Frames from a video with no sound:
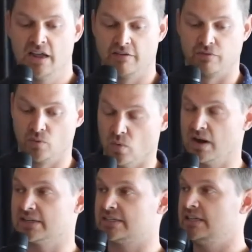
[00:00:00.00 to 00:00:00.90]
If we
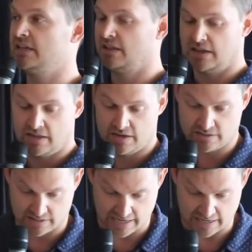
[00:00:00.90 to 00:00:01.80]
want to see healing in
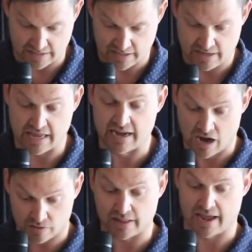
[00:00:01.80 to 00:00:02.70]
his land, in
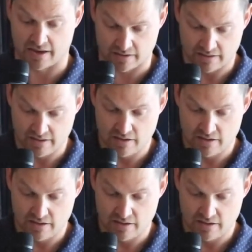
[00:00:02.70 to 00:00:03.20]
our land,